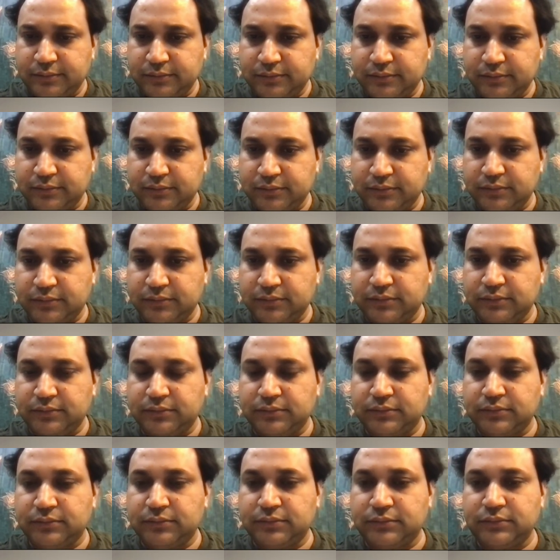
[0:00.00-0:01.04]

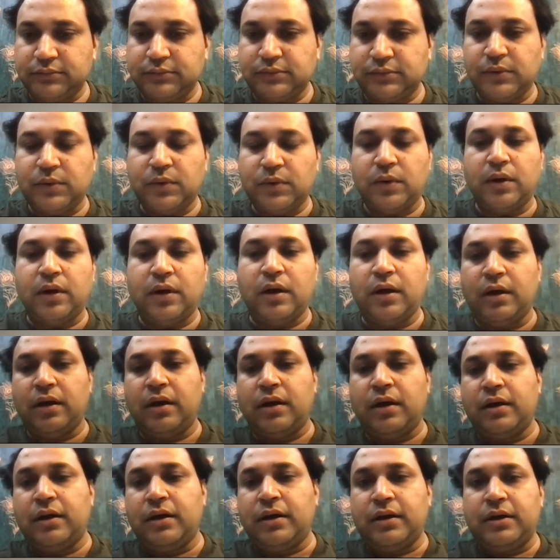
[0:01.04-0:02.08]

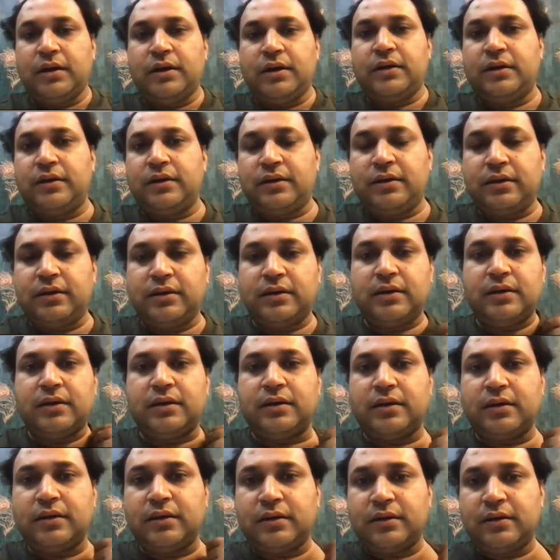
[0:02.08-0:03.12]

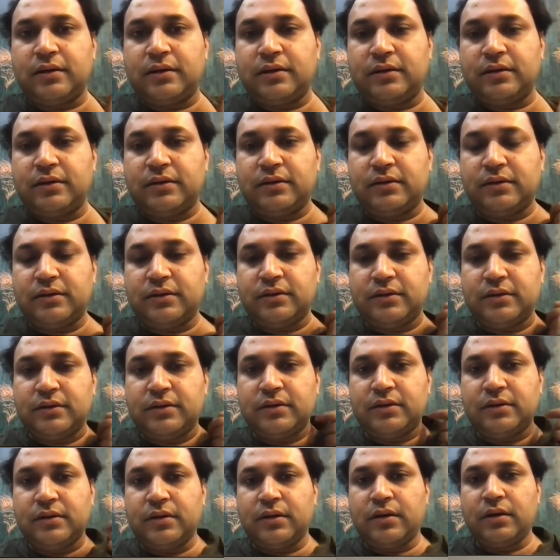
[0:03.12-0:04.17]

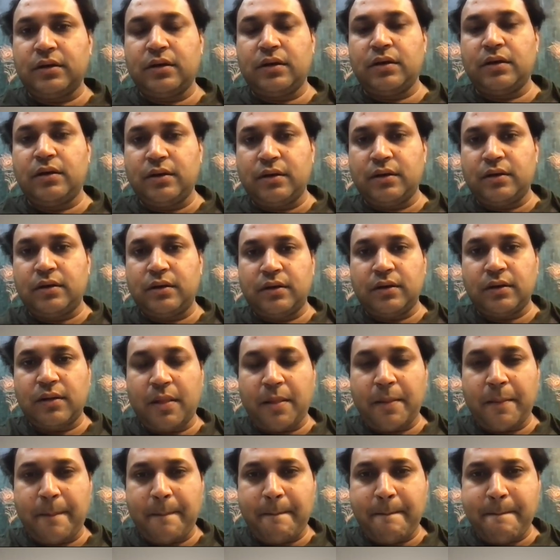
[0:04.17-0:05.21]

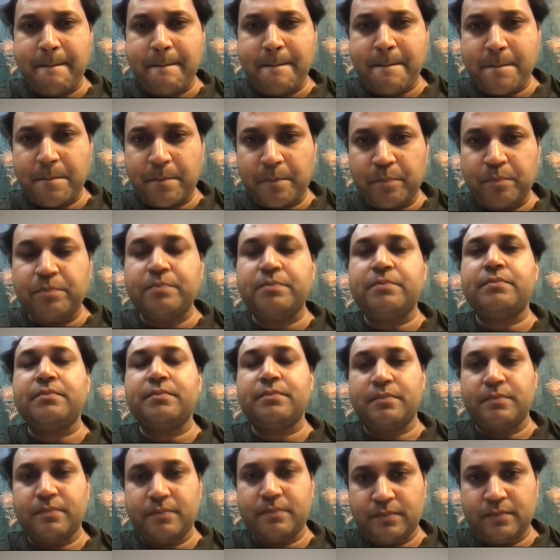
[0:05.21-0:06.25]

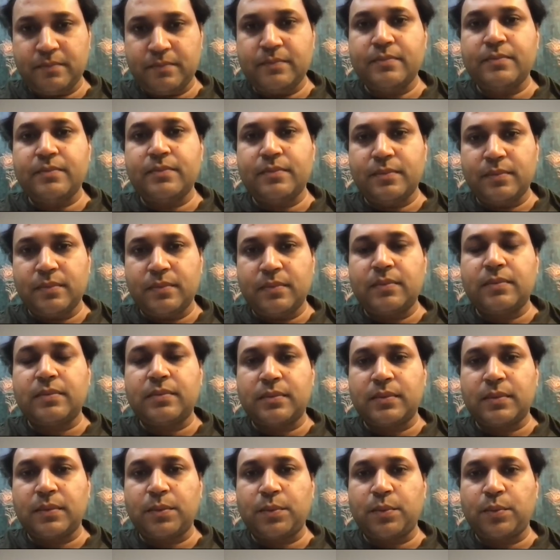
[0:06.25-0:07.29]

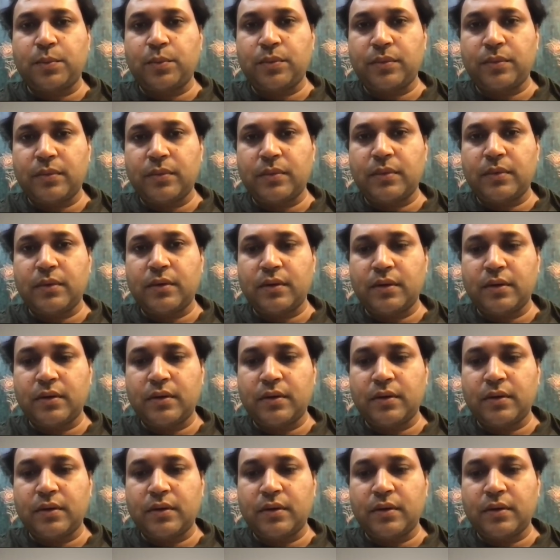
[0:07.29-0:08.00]
[no speech]